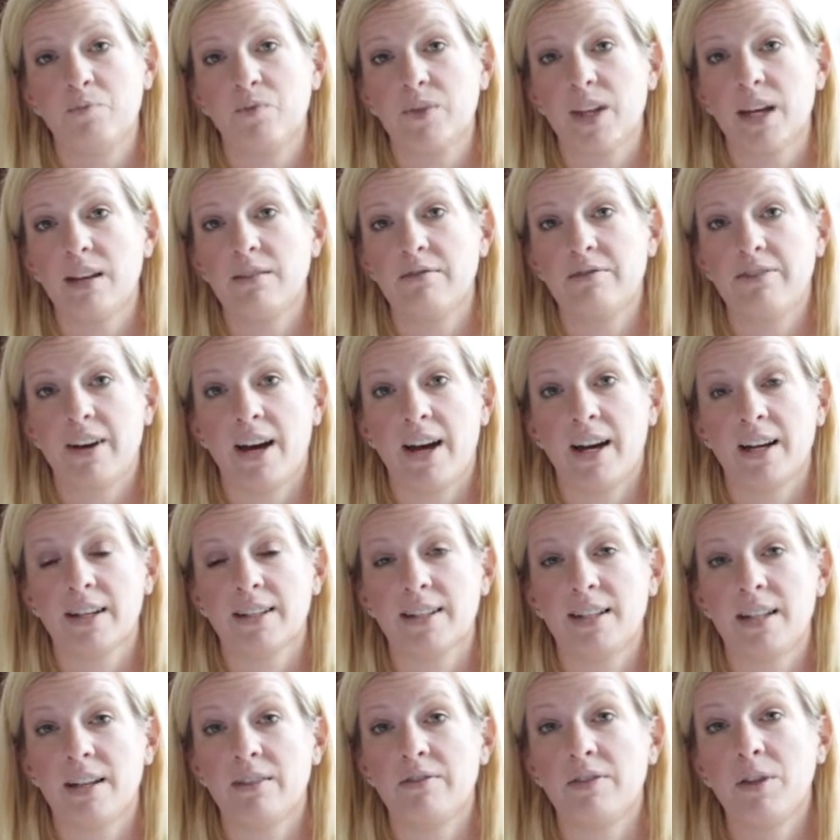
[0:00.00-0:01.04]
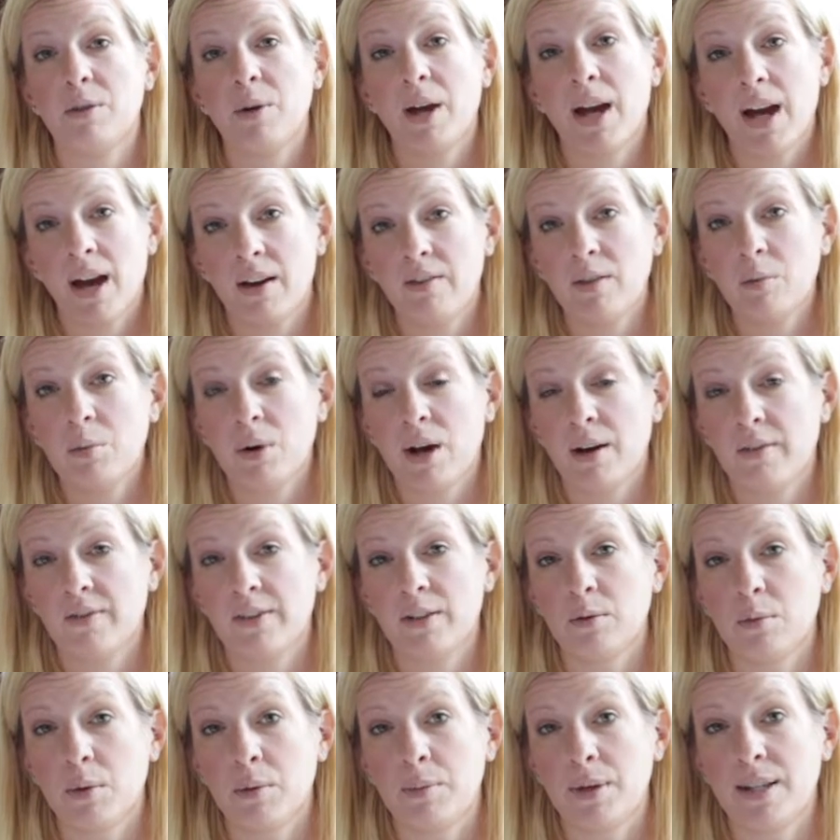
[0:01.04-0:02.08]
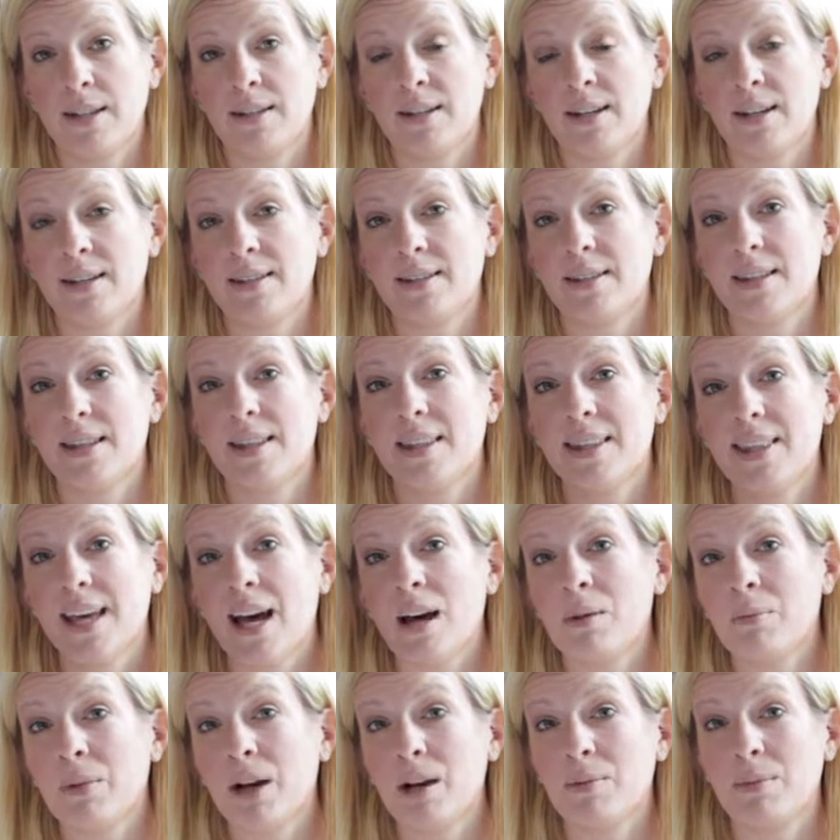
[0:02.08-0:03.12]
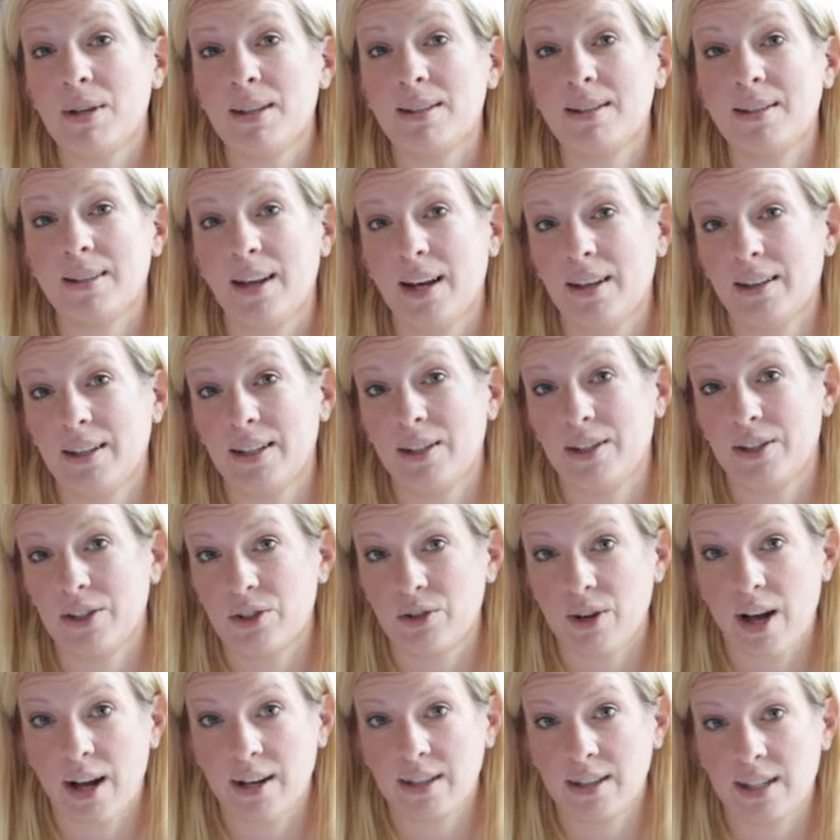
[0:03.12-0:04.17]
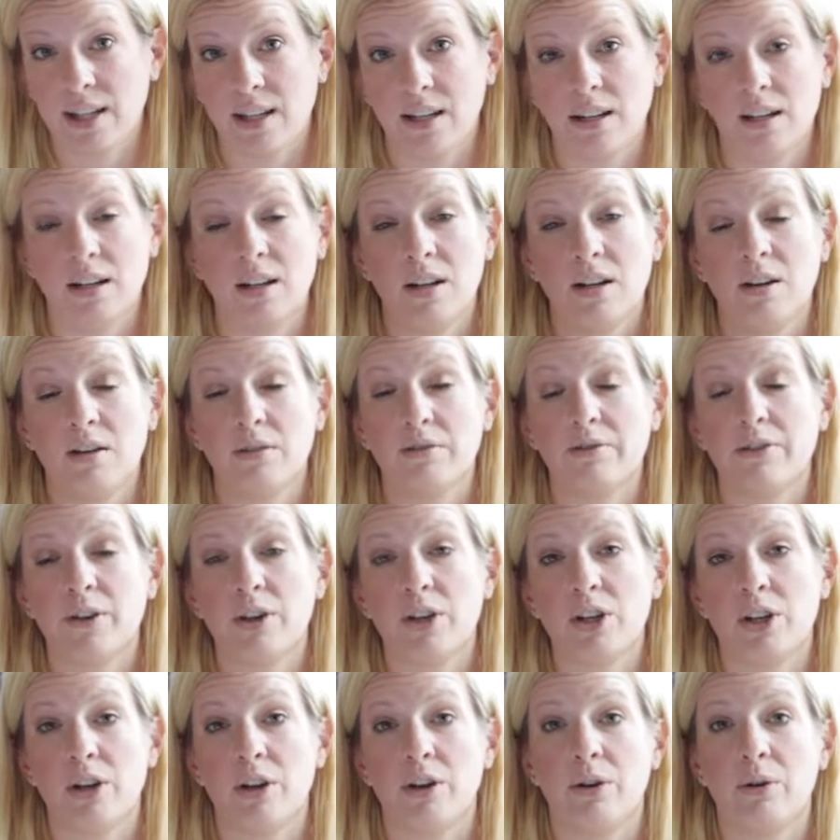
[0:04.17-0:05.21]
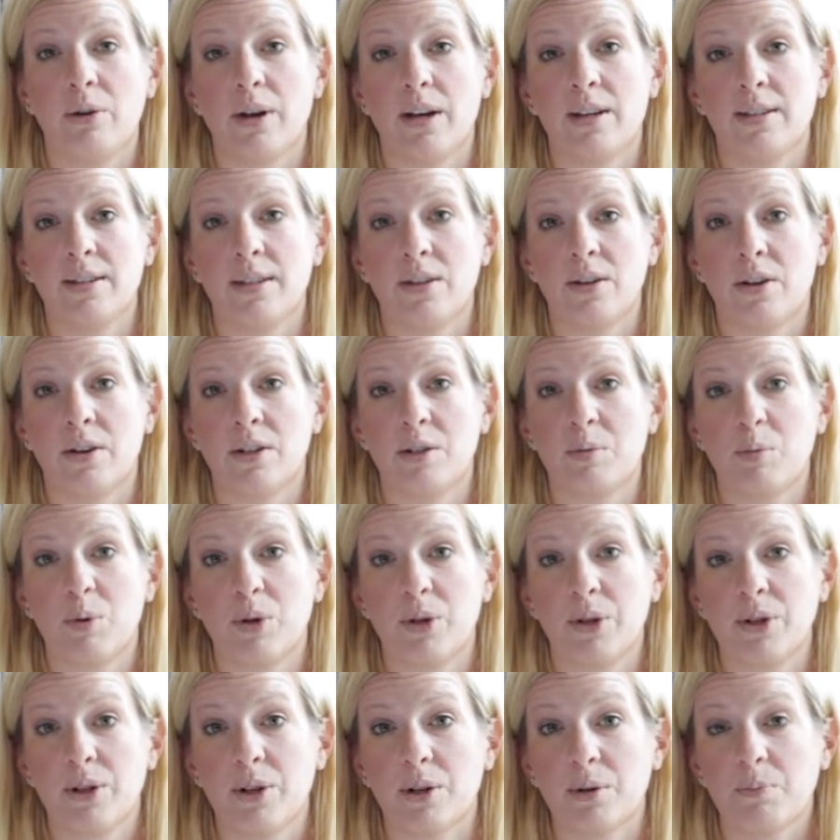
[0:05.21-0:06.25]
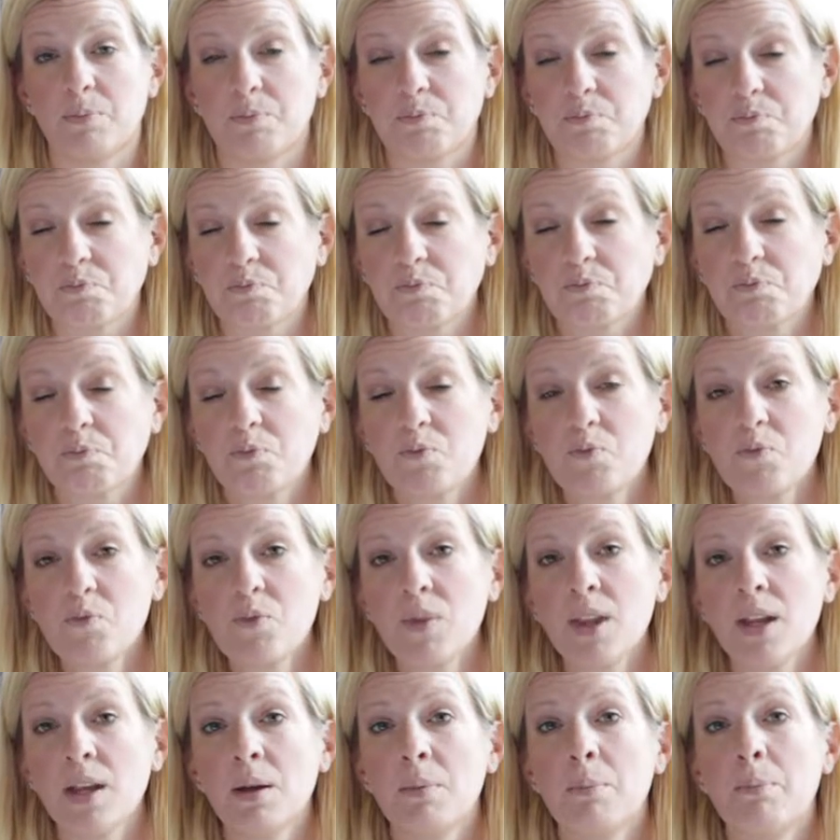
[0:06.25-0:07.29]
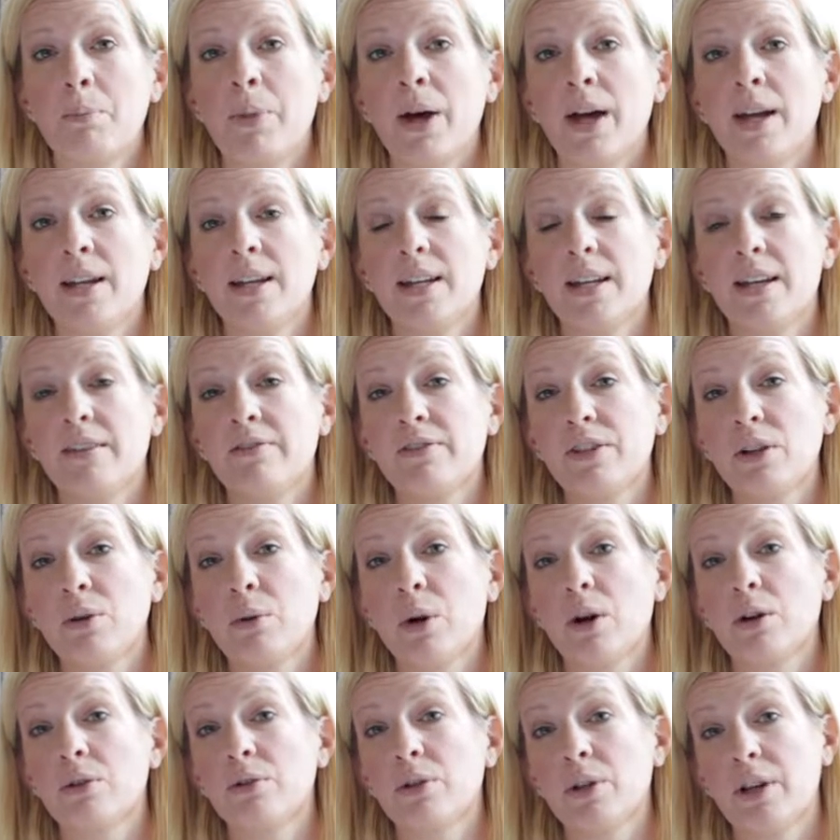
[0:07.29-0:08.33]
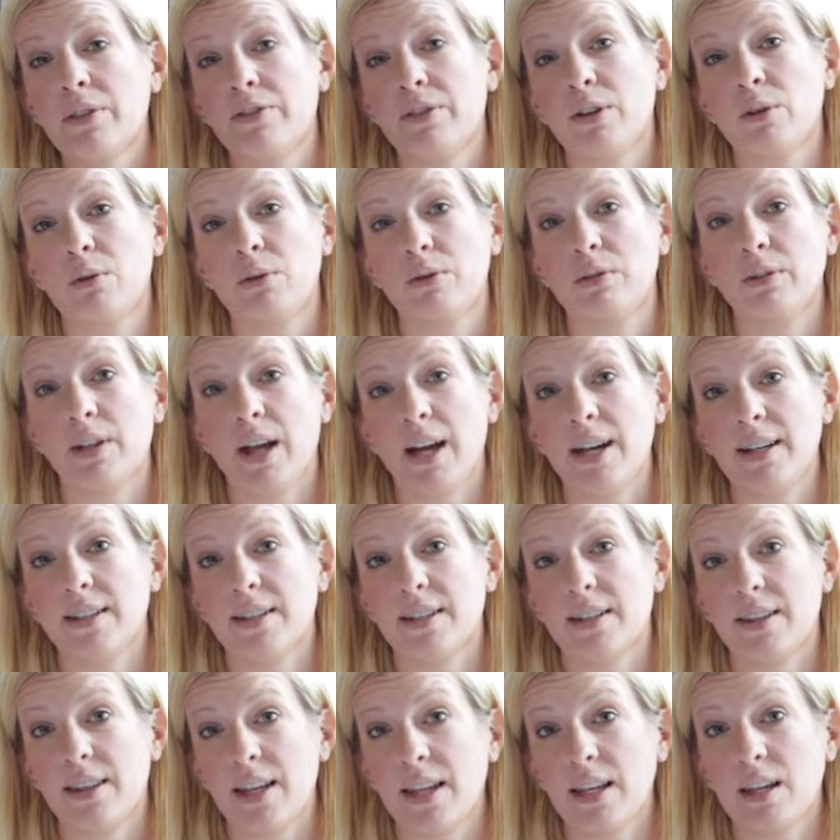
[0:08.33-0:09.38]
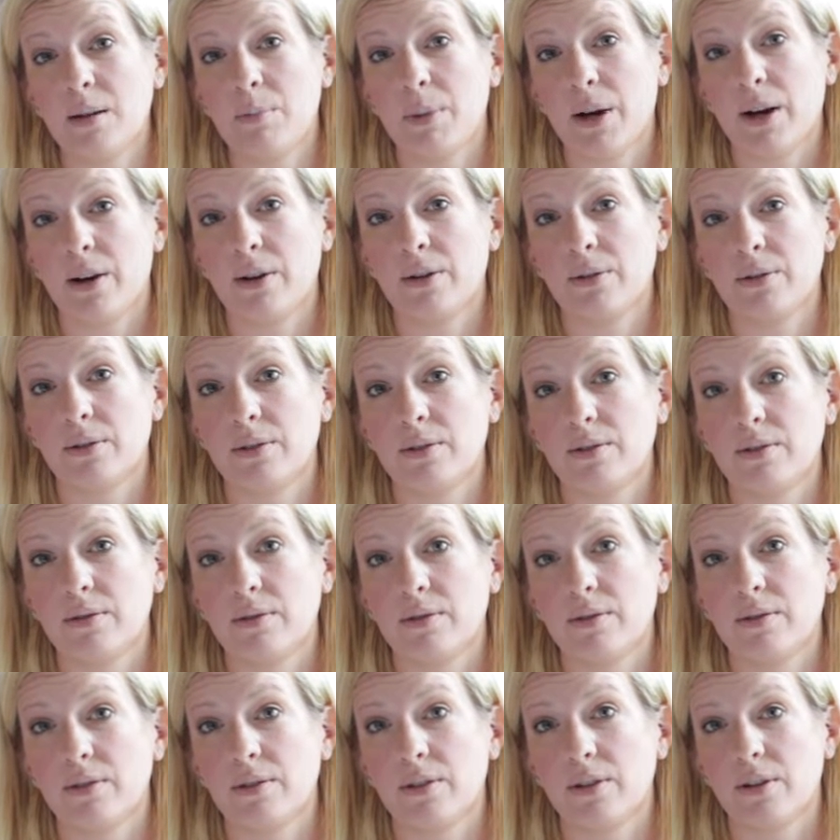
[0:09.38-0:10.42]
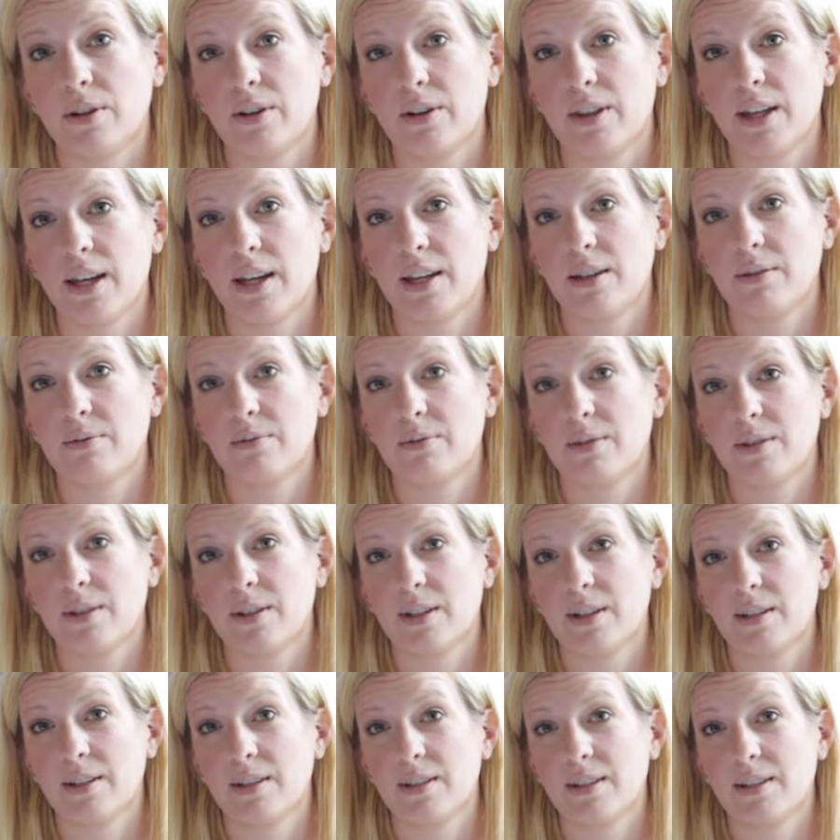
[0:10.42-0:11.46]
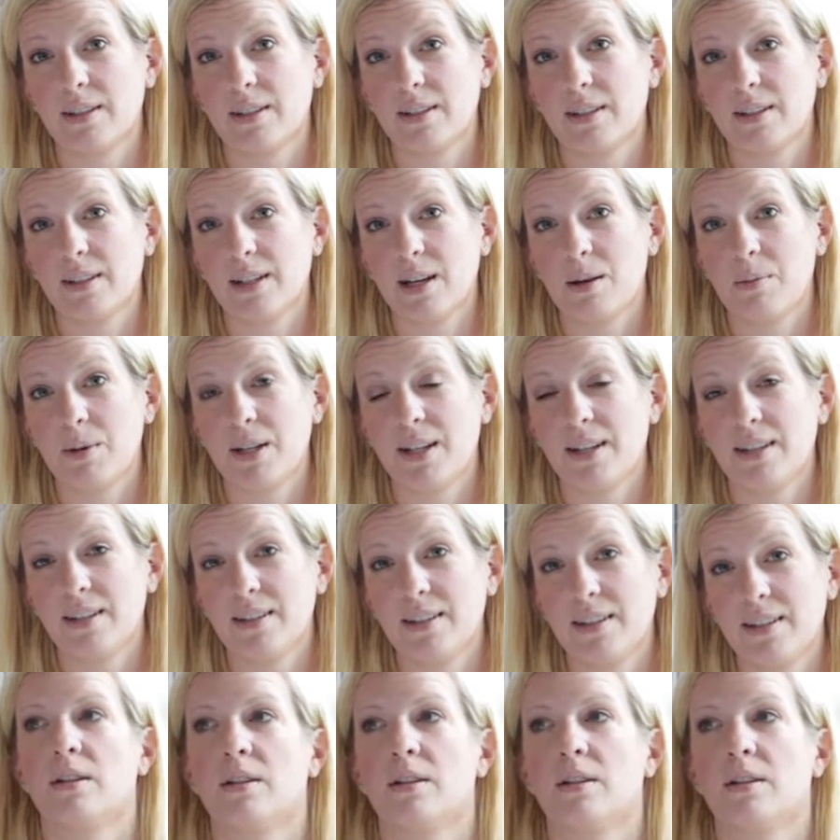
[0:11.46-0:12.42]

In fact, if you have a profitable business, that might be slightly distracting for you as an entrepreneur. But if you'd like to think about, are they coming in?